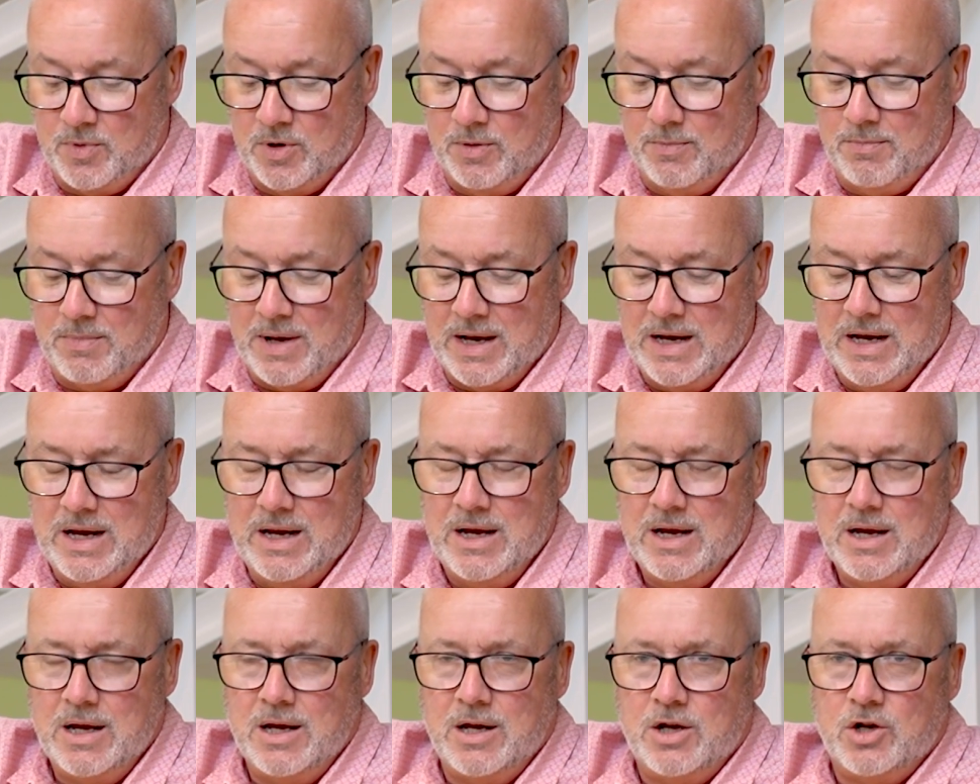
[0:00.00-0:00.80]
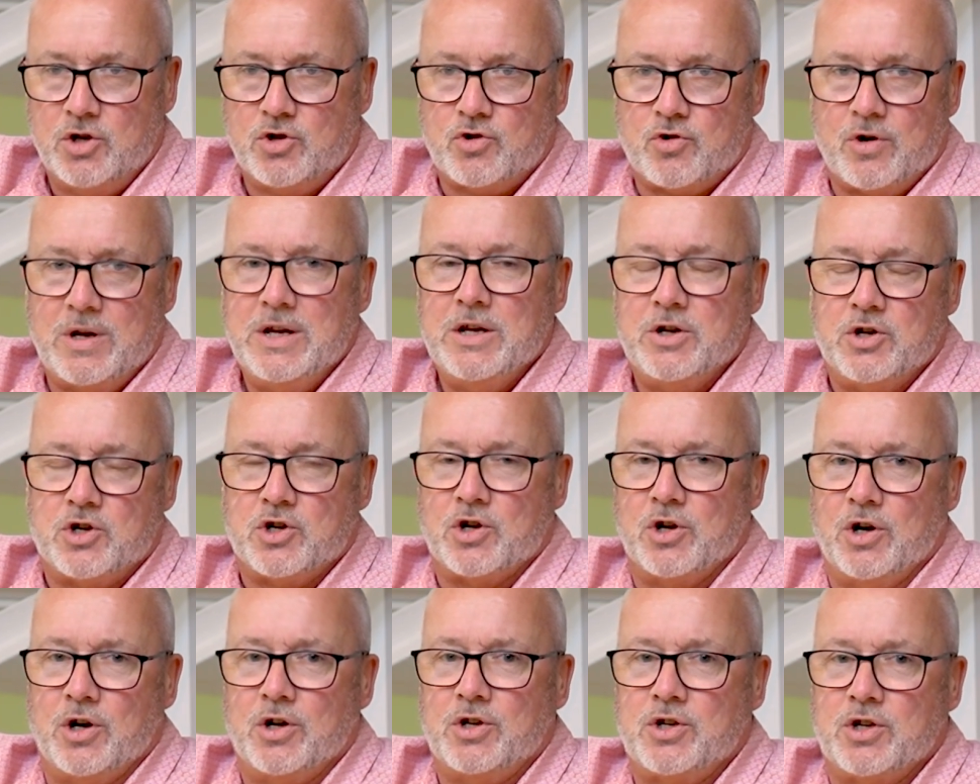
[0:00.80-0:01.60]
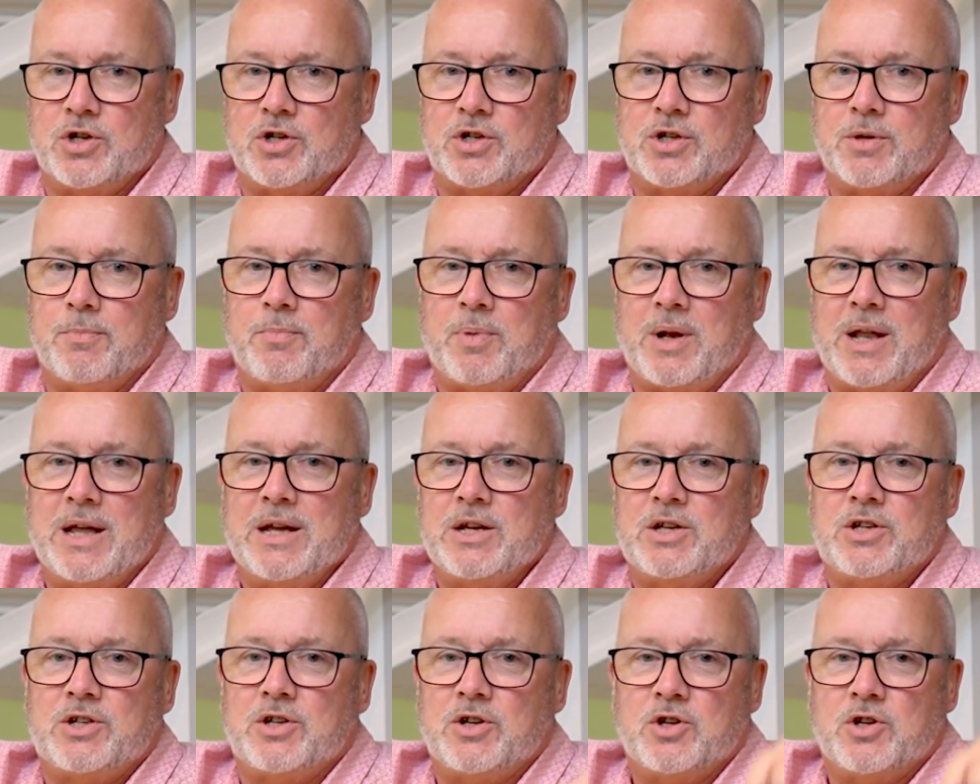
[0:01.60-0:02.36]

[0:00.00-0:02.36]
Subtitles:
But many treat church as a place